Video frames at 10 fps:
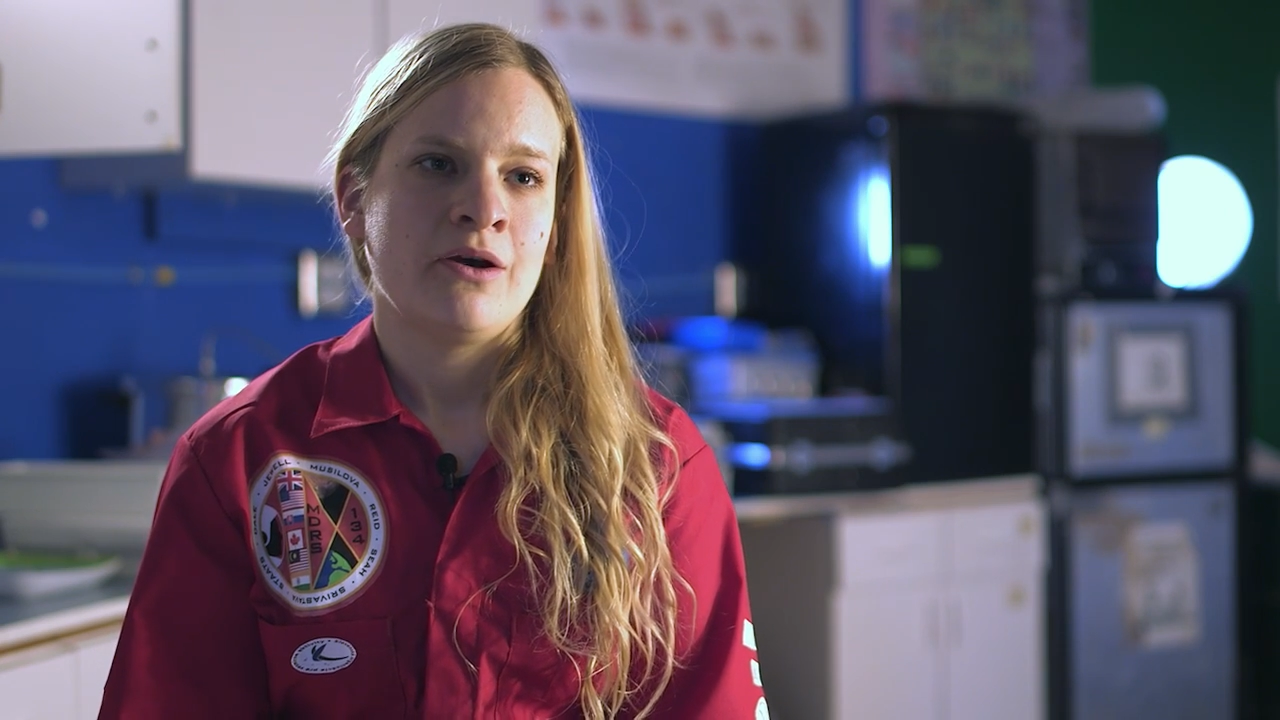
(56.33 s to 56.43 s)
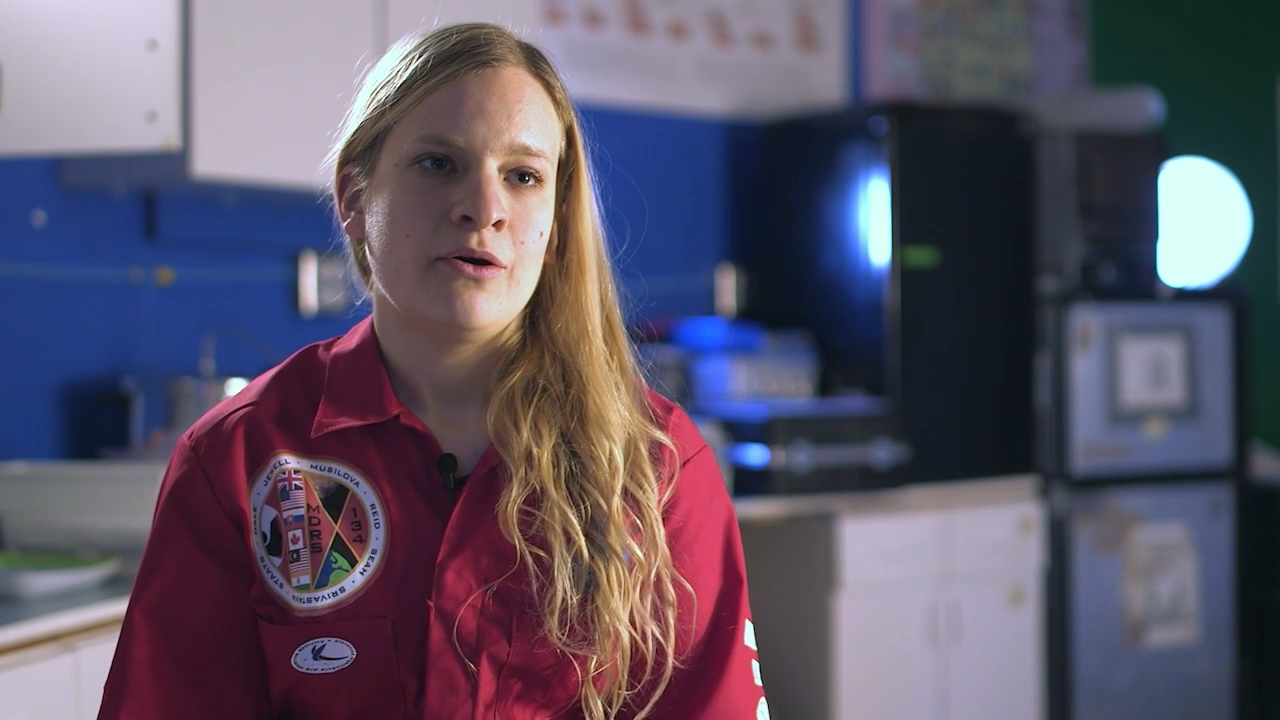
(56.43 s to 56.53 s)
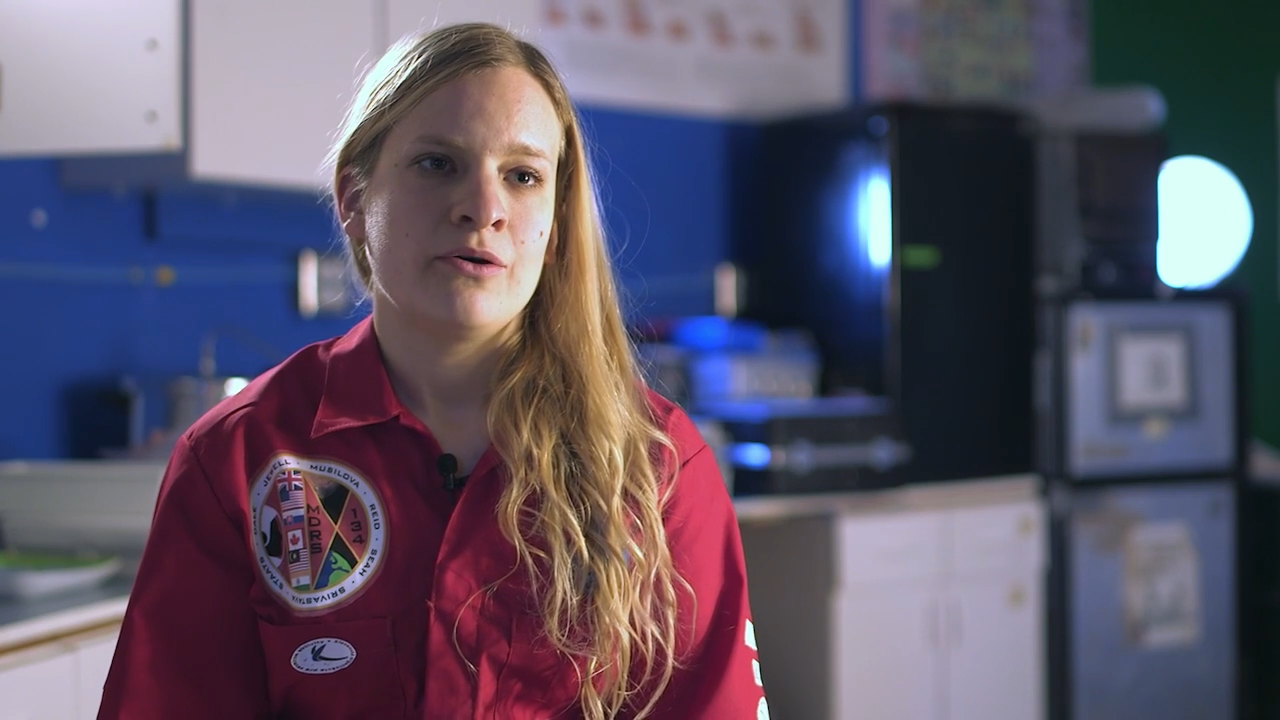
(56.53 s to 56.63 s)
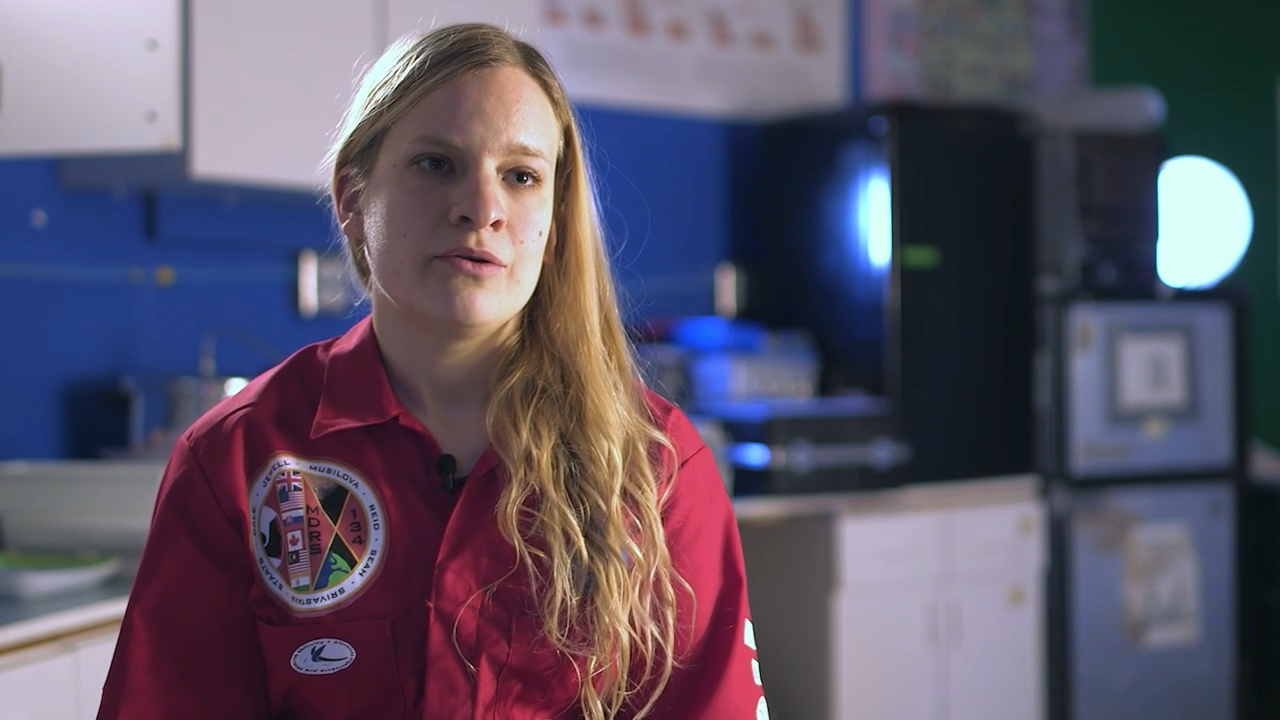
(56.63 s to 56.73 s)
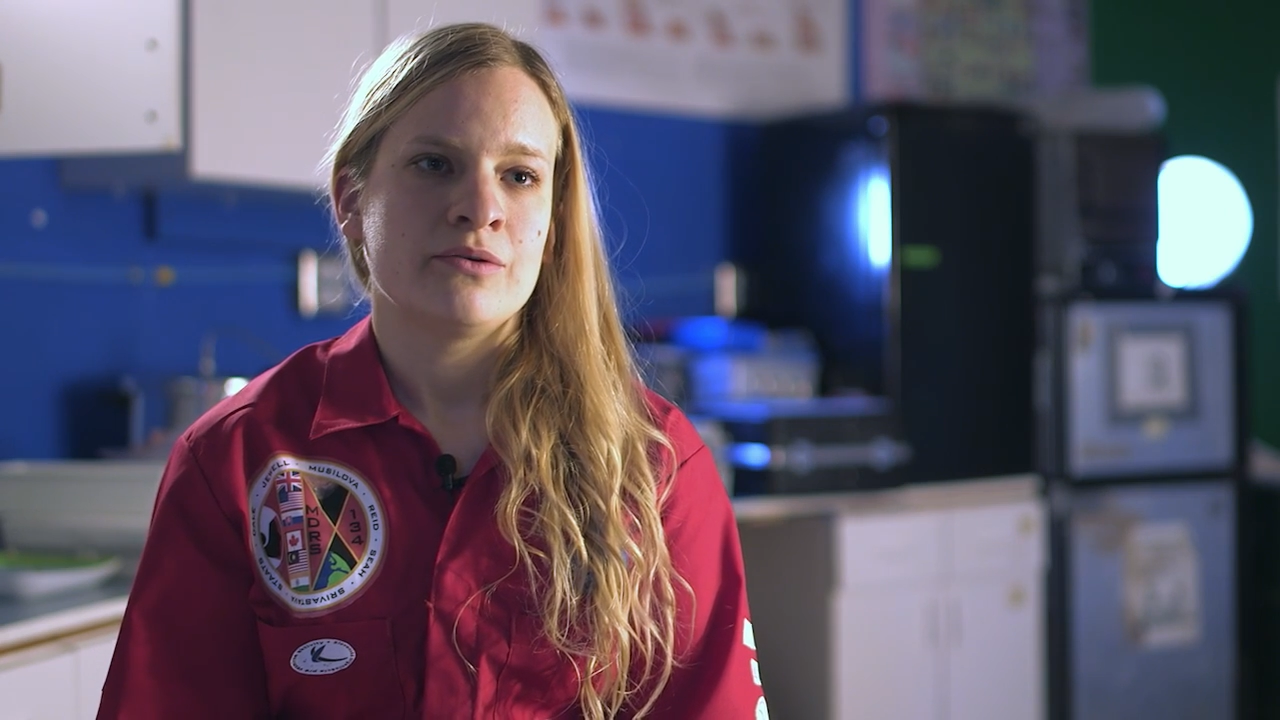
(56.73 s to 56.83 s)

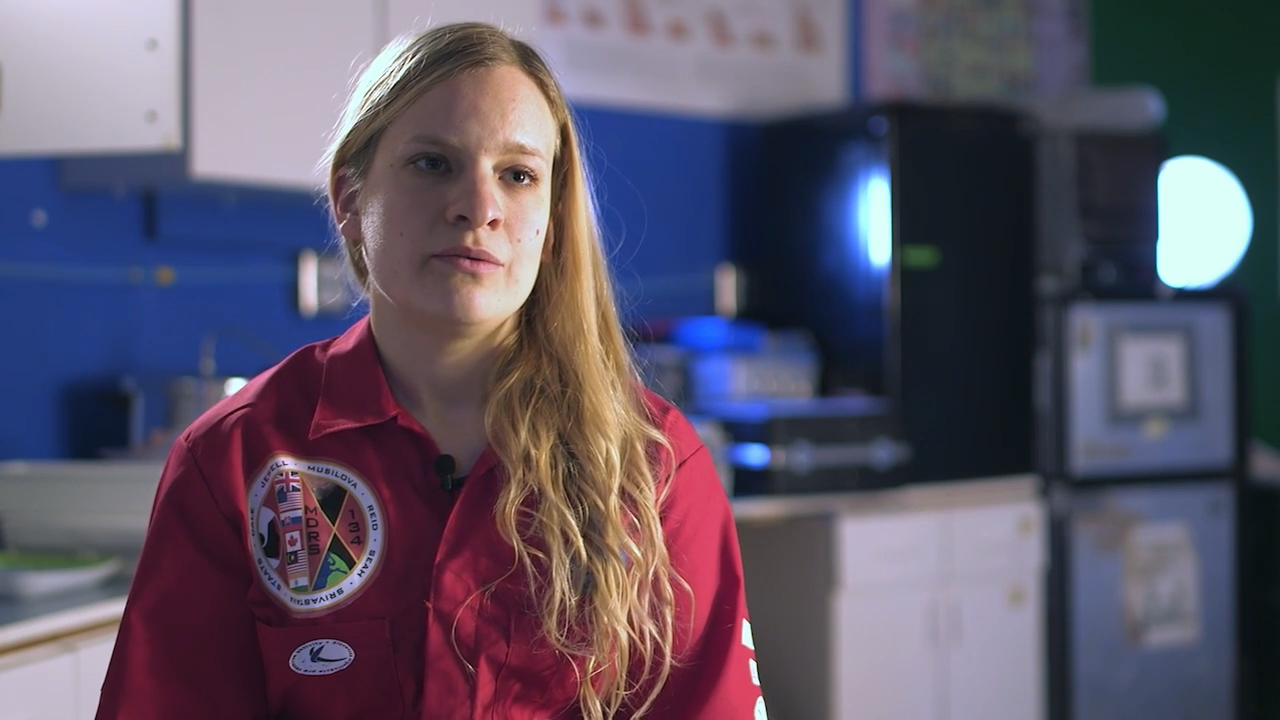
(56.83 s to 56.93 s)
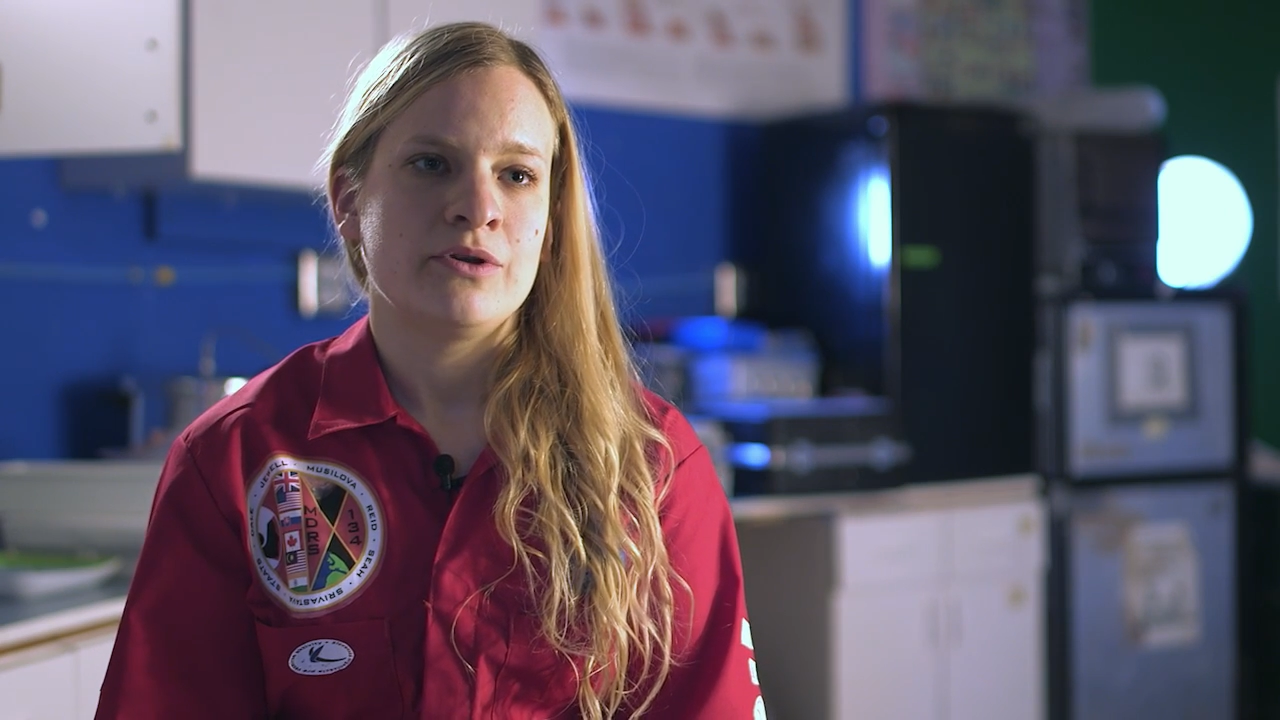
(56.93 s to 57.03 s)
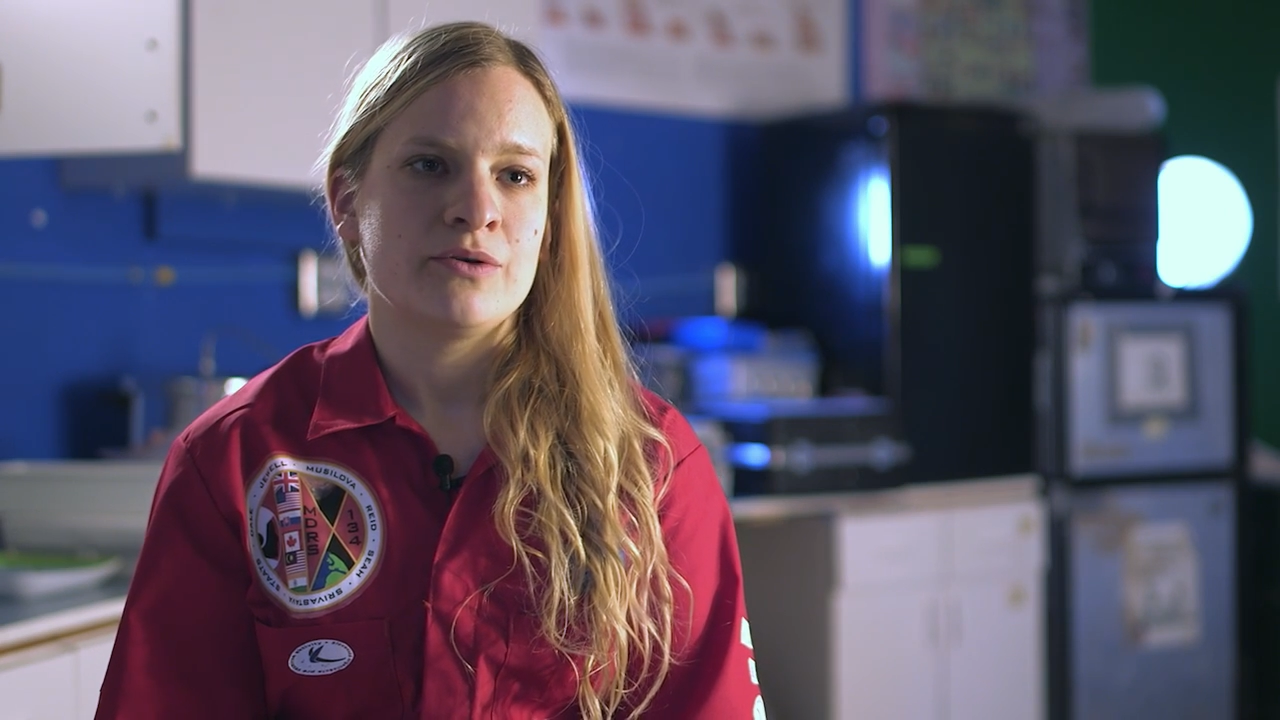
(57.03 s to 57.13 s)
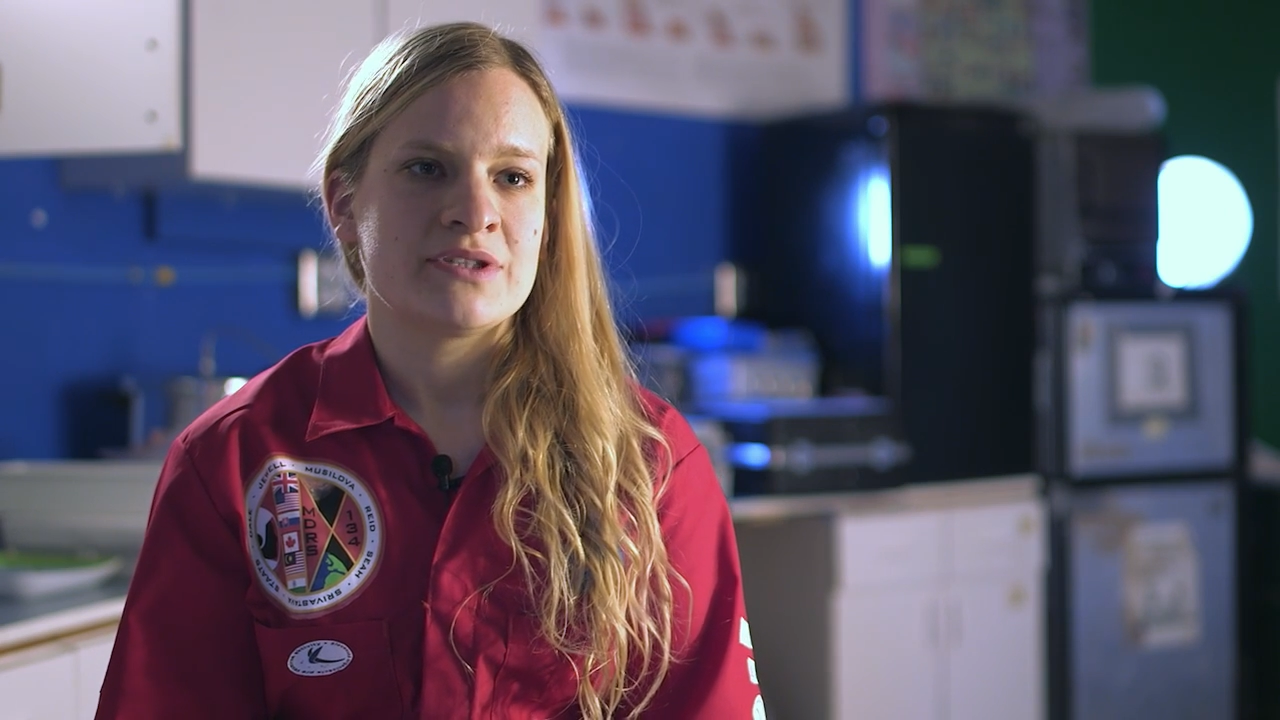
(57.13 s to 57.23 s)
or those